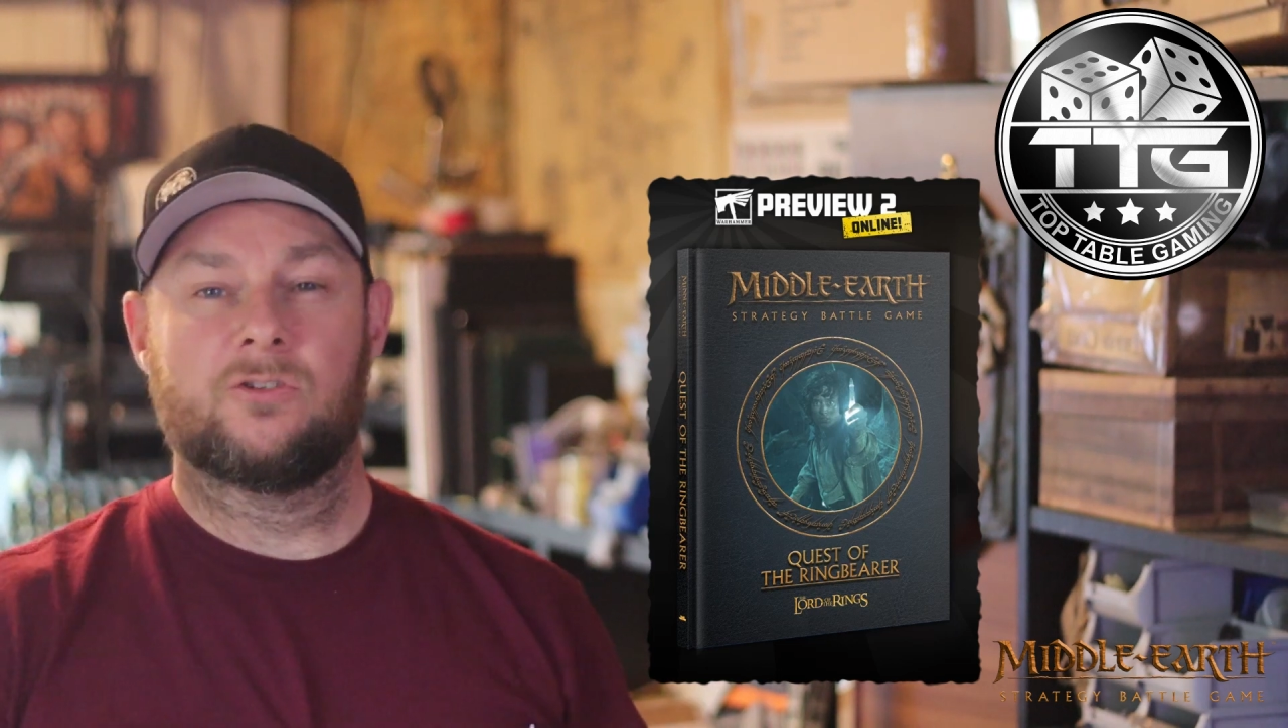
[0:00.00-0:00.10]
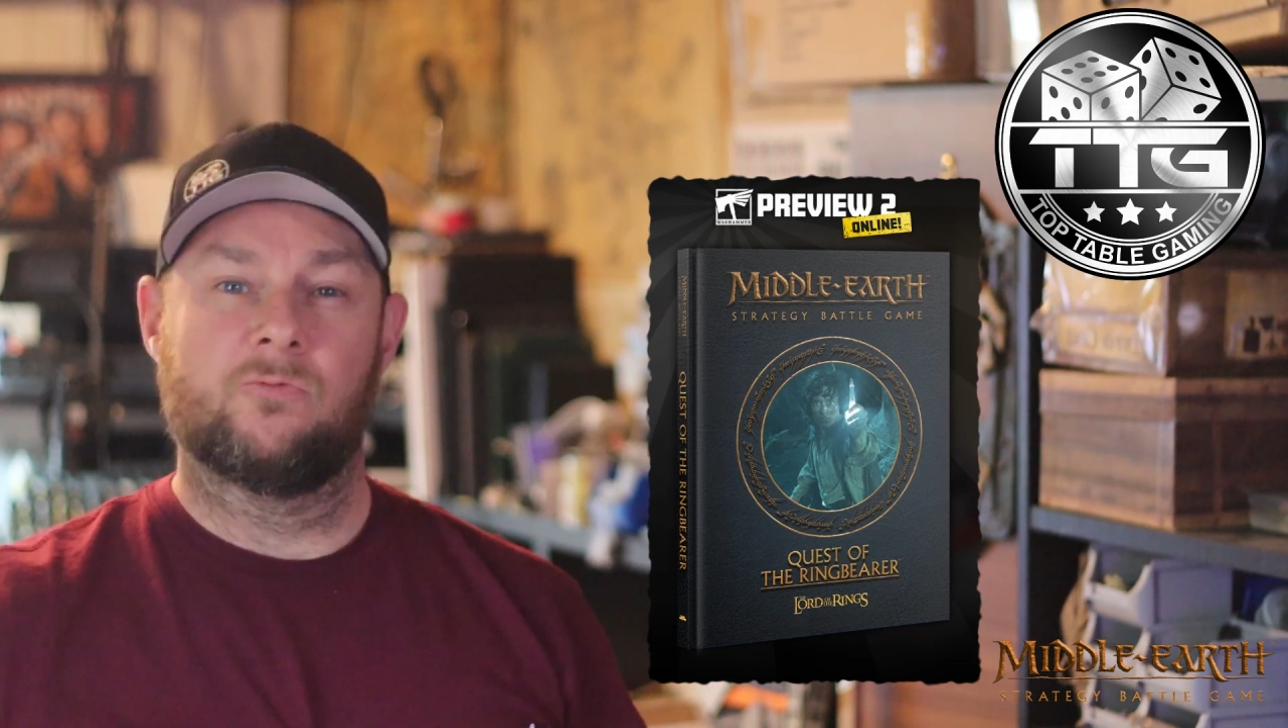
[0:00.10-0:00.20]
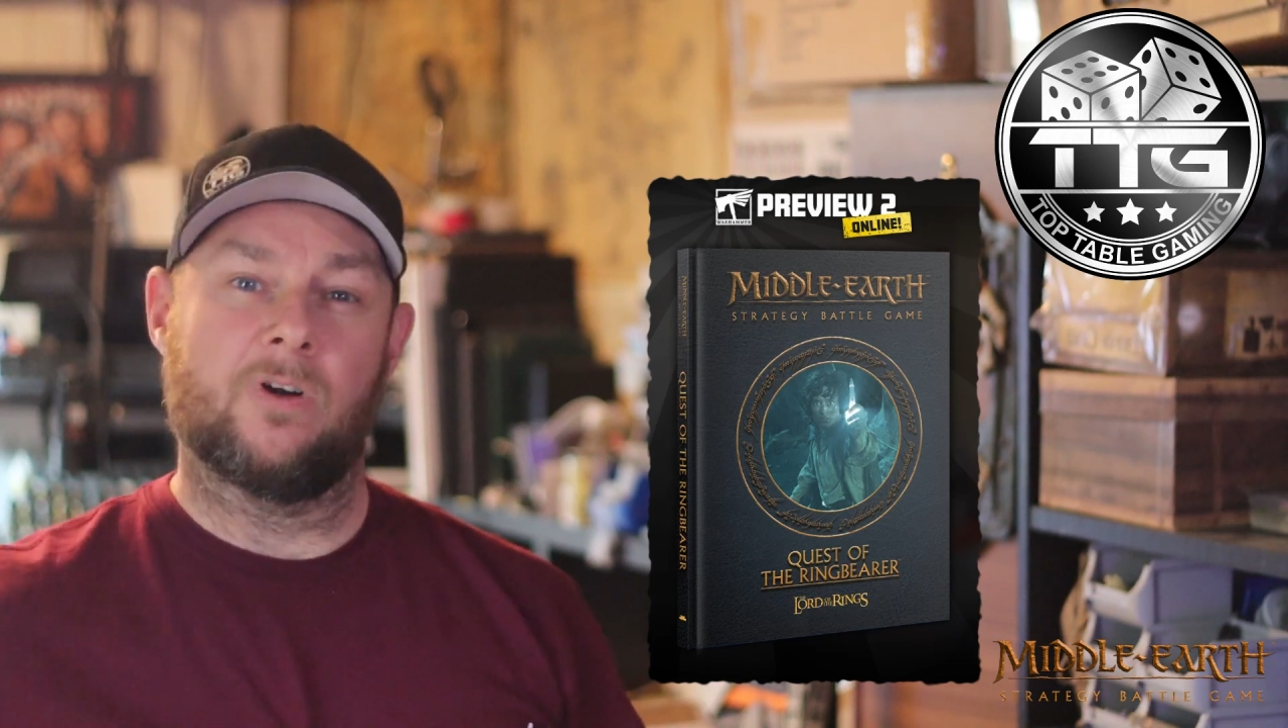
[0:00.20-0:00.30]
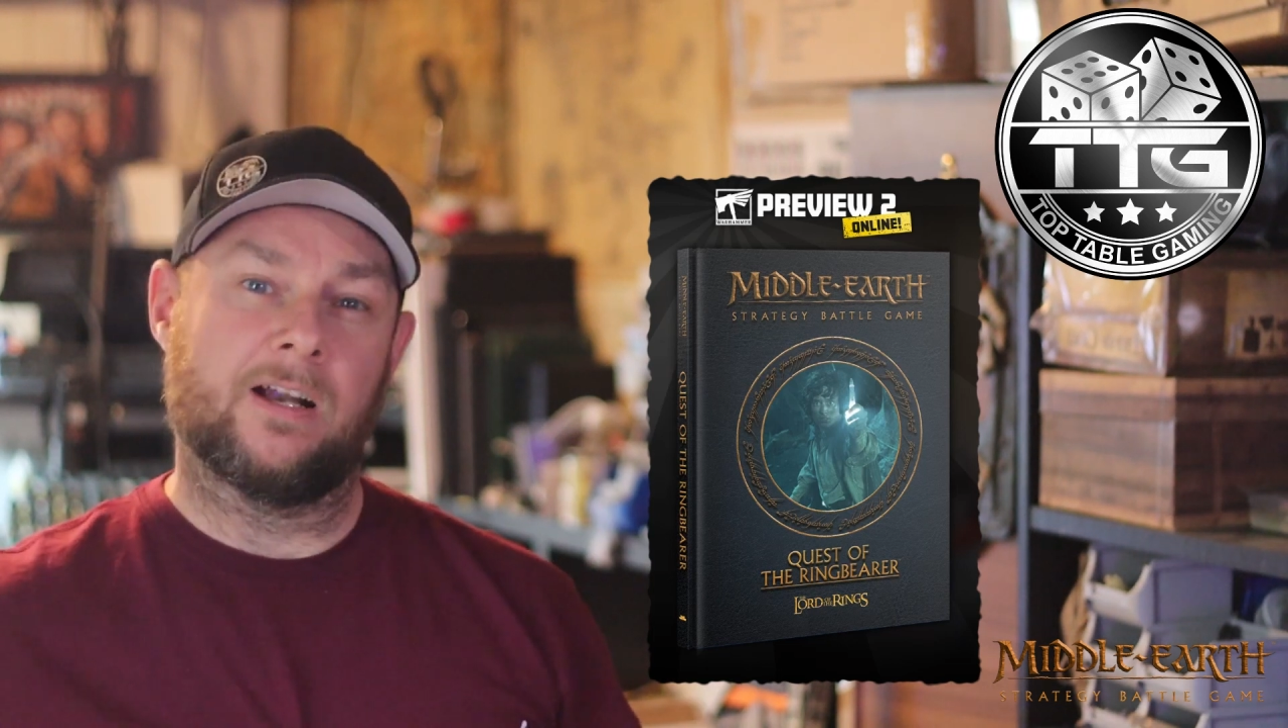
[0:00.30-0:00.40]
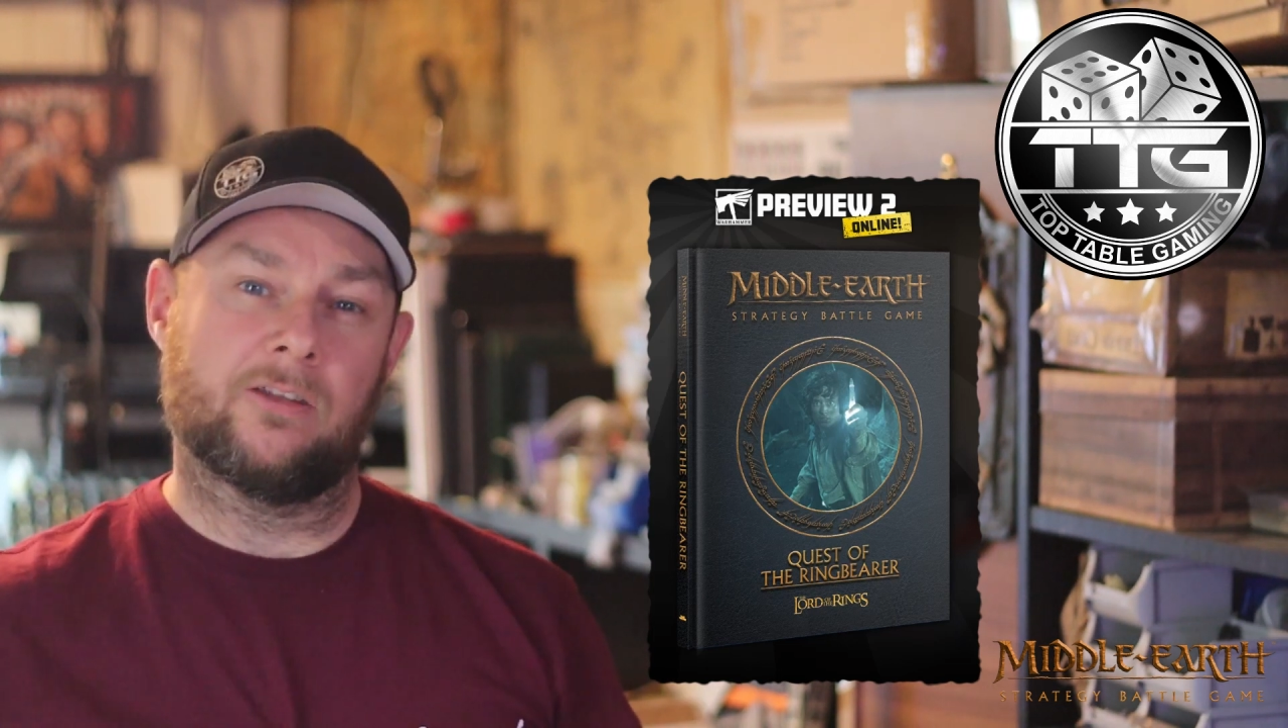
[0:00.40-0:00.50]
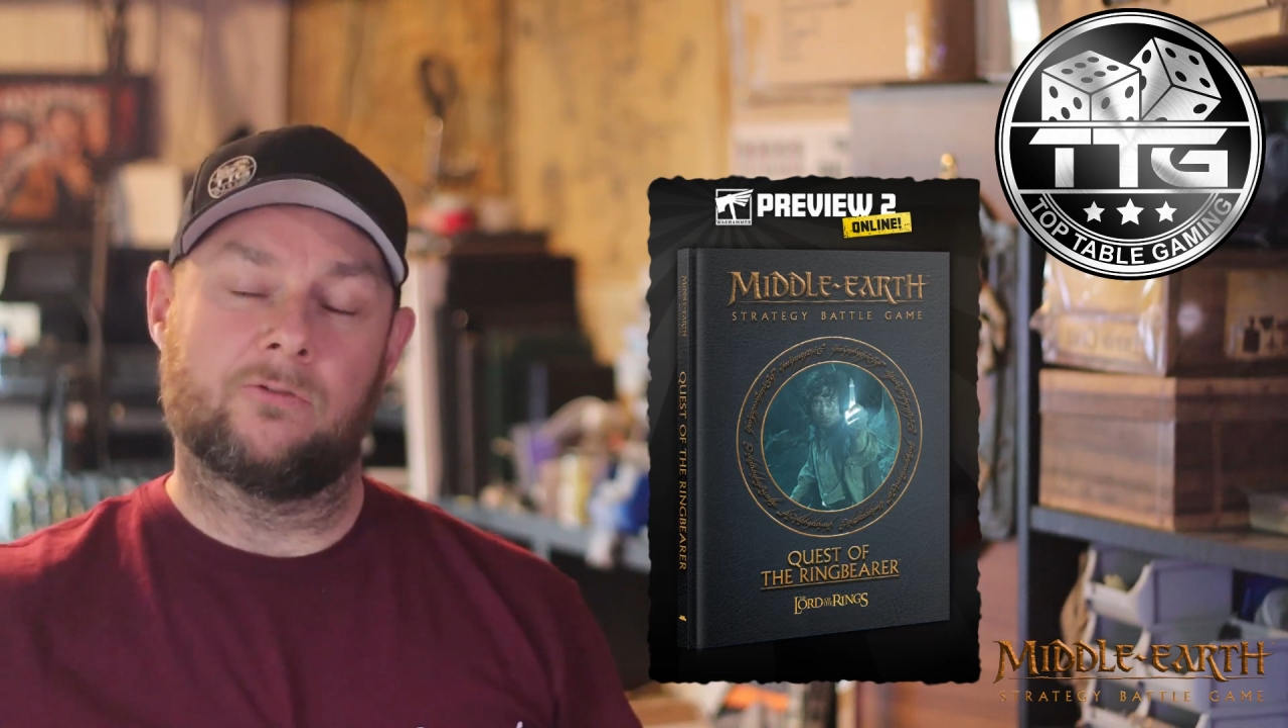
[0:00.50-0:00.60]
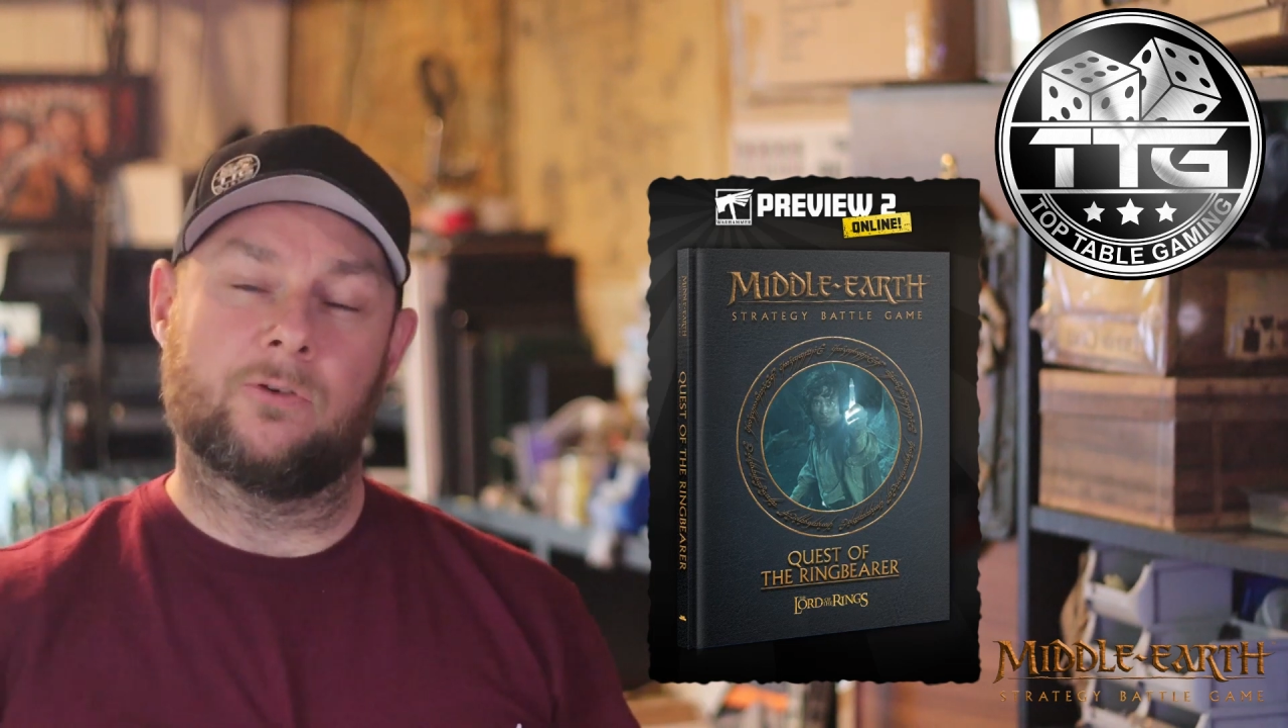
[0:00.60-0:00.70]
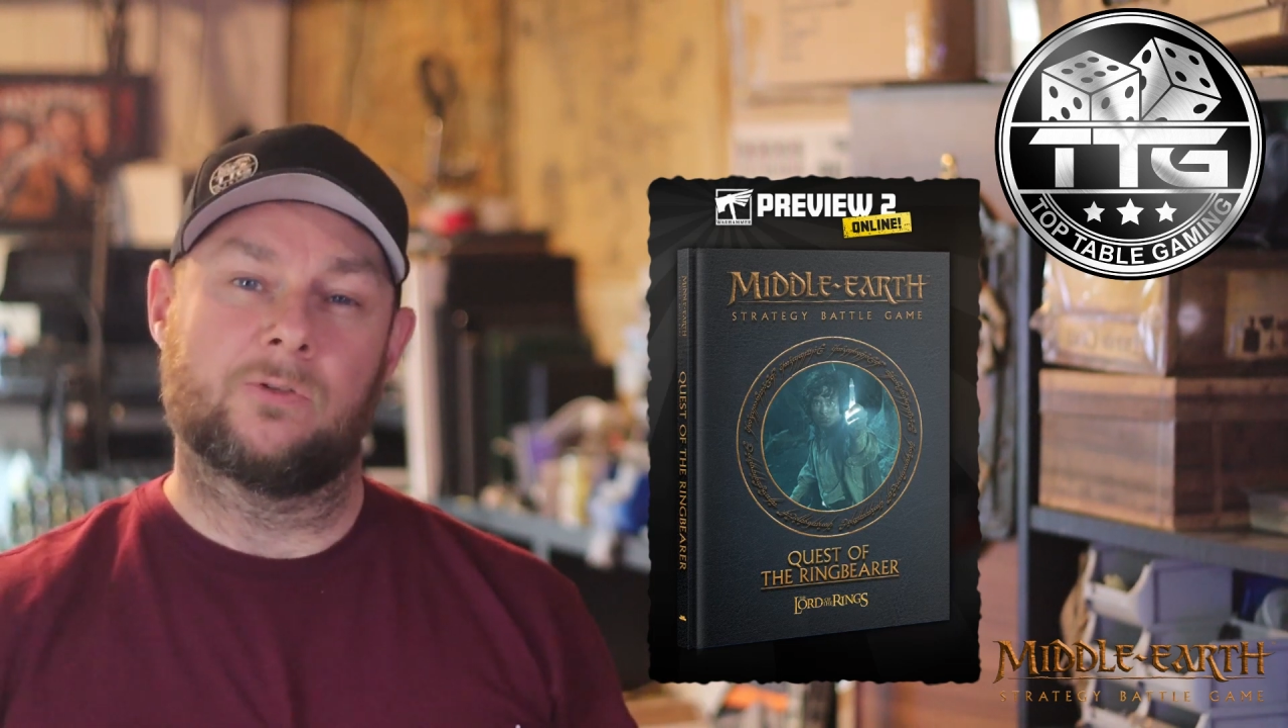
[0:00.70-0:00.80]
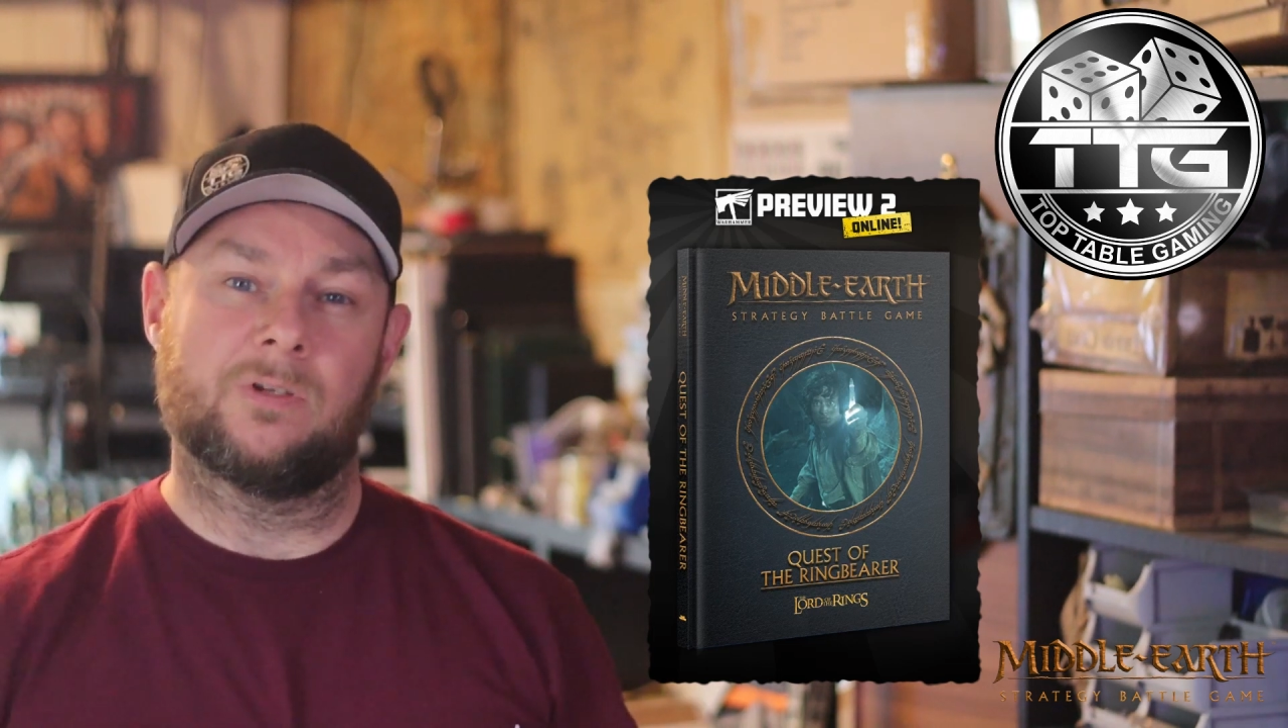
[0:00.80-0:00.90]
right through